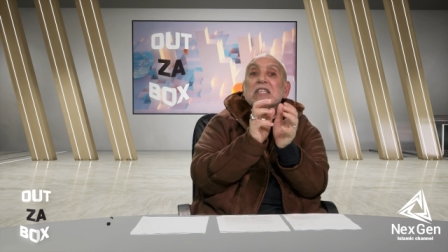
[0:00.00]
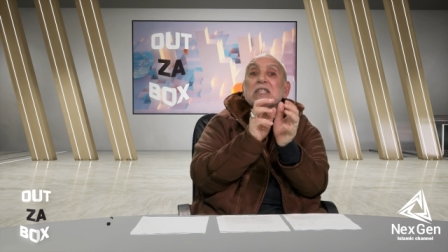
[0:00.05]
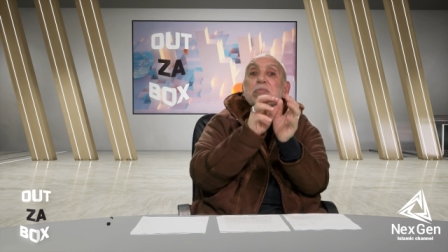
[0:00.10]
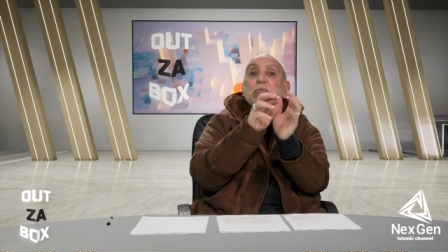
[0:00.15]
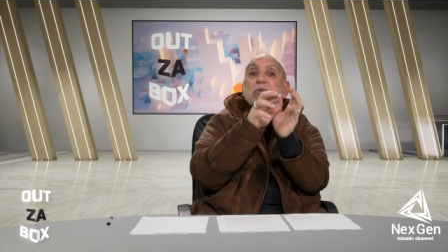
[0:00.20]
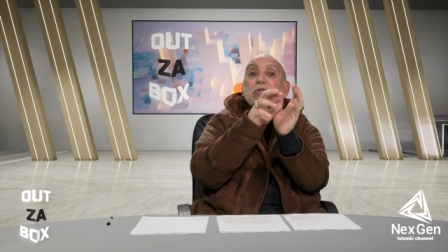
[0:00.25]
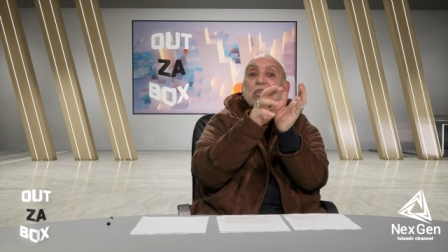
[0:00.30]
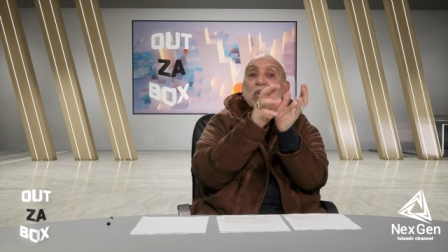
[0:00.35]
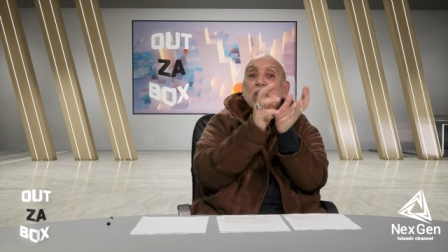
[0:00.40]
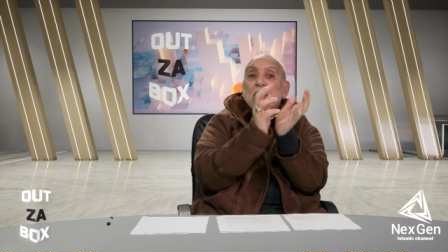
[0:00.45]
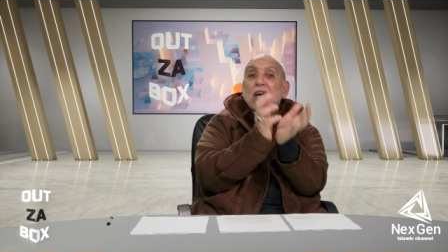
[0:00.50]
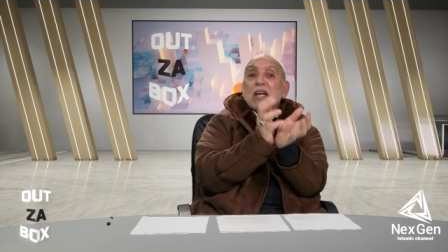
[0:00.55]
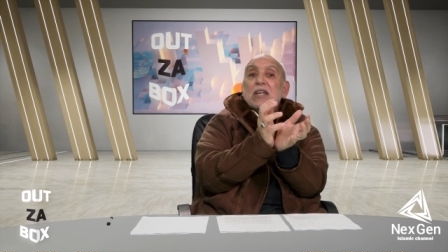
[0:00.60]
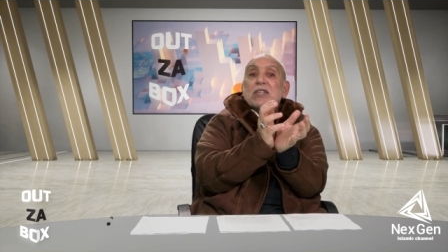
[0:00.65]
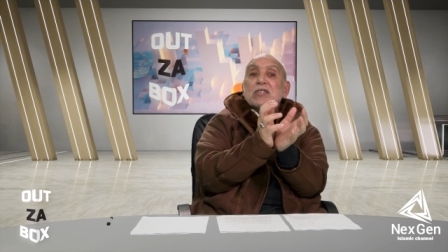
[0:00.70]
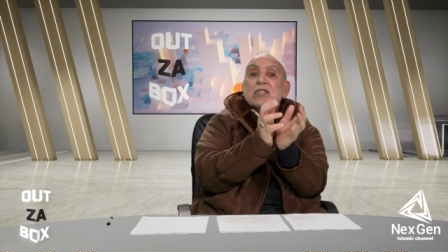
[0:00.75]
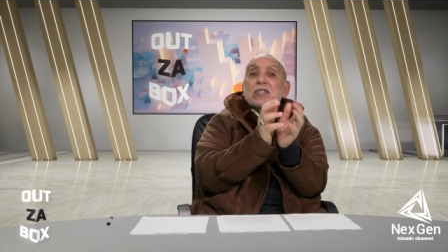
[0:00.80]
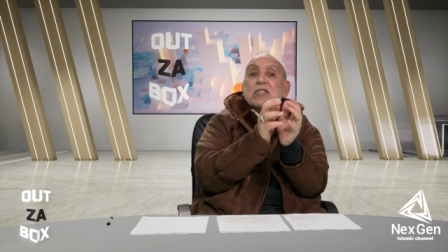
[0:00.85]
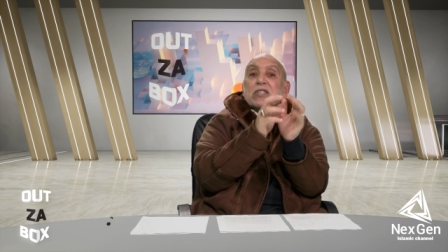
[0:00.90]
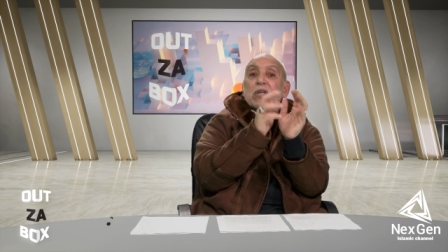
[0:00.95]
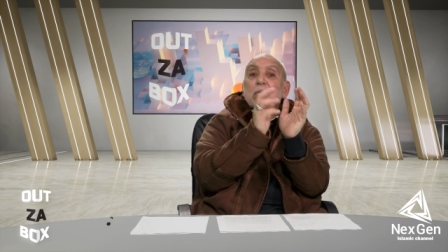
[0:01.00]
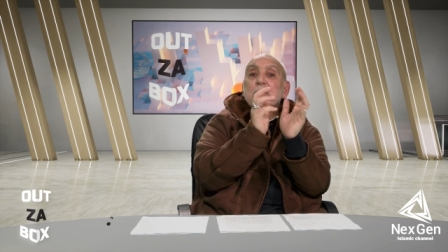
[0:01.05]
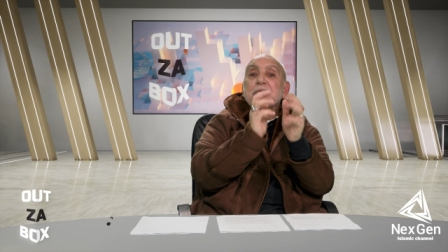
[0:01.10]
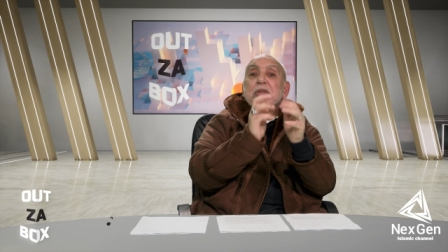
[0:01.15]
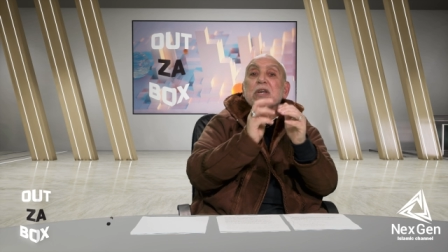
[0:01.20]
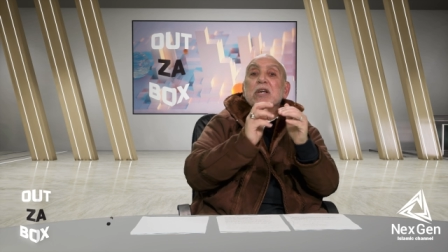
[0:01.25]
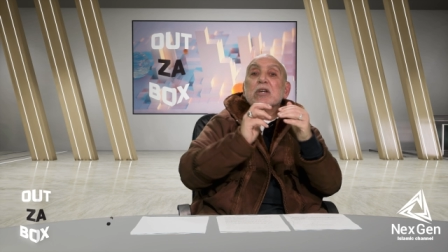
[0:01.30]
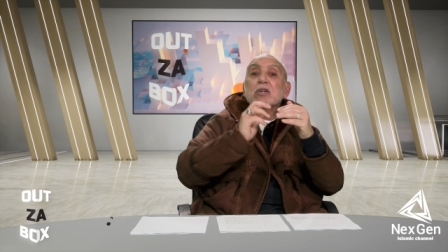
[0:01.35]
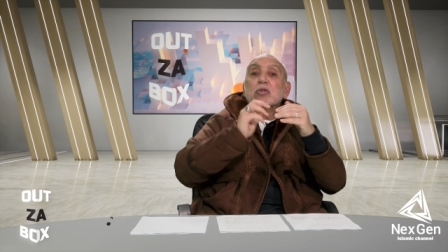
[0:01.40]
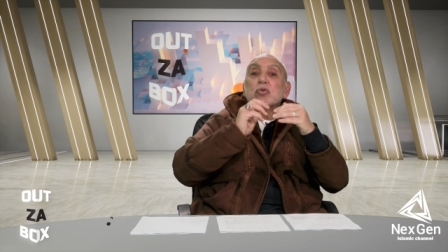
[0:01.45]
specialized in
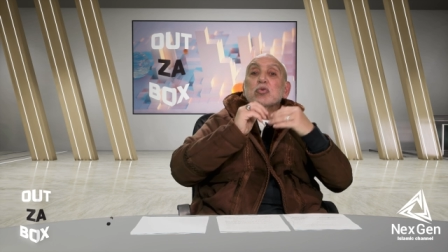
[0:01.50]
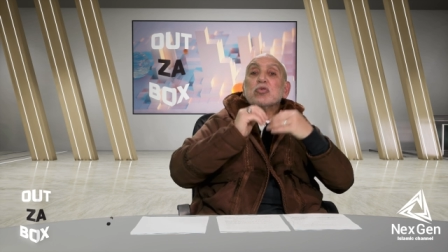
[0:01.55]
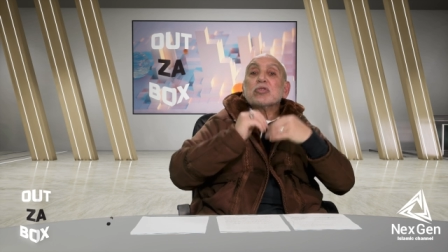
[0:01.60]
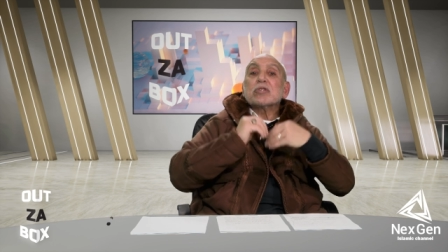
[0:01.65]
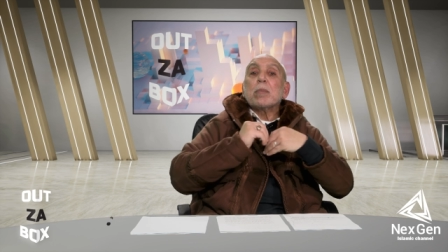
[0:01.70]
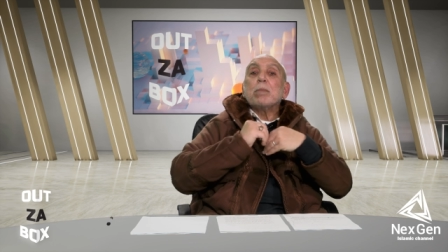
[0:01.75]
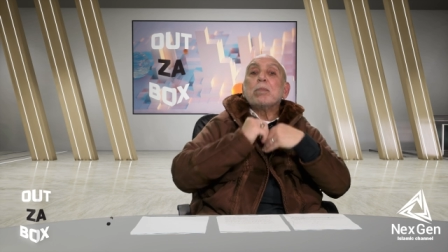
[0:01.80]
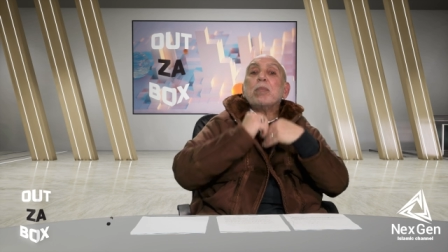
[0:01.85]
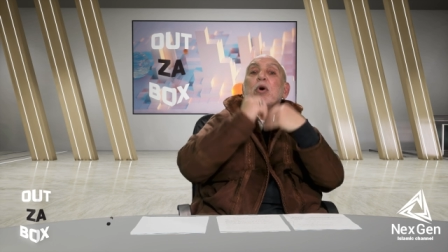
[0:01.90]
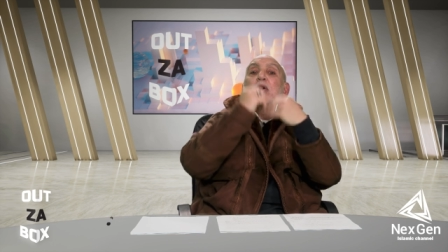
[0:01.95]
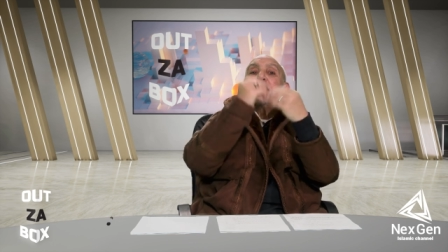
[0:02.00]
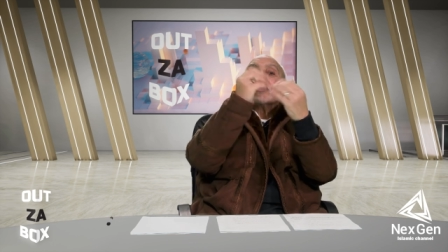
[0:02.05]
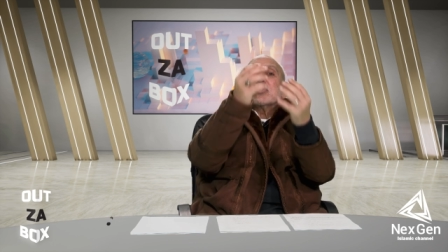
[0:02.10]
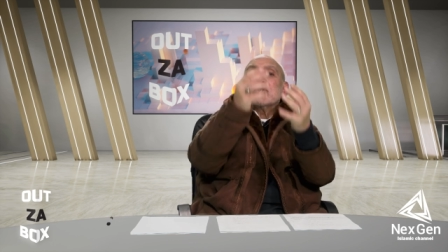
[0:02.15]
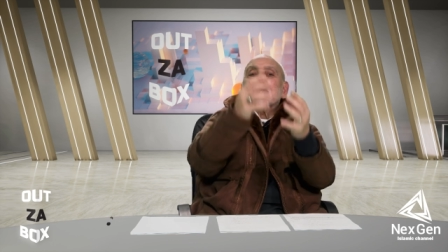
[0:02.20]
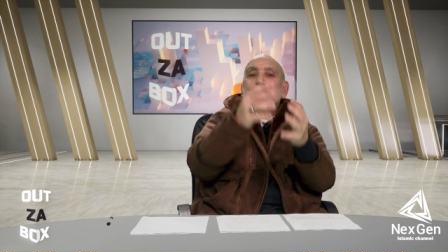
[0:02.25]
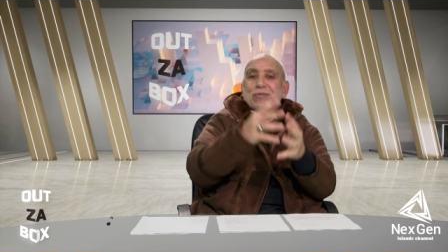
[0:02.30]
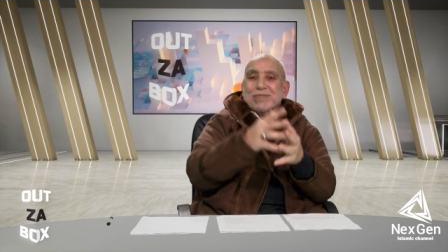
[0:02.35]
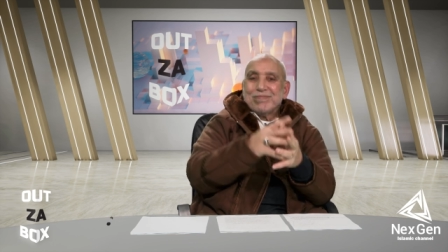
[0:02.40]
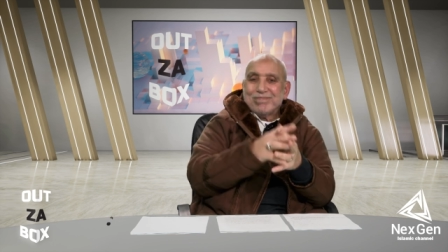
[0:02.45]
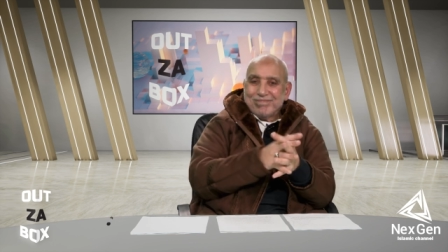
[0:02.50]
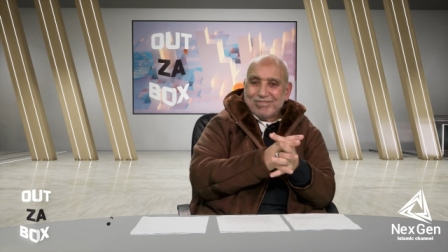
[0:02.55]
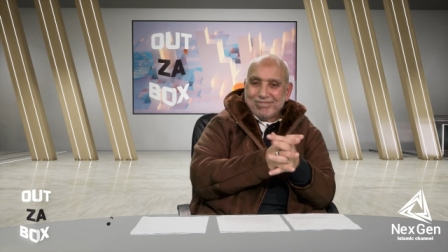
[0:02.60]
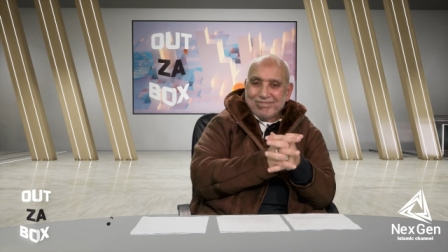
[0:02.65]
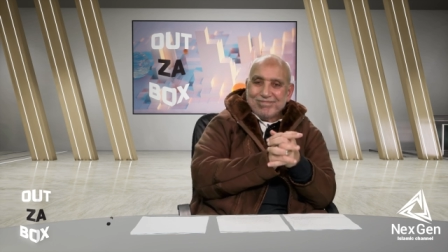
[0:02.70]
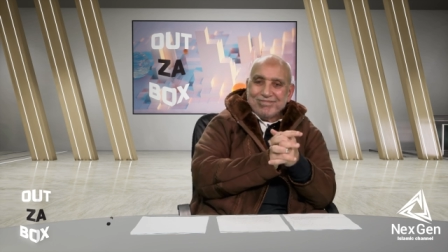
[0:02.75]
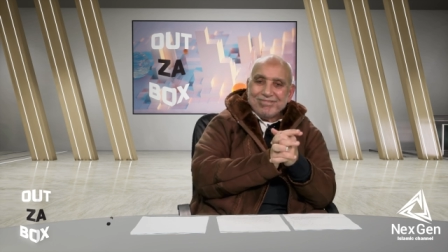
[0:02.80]
something to support you.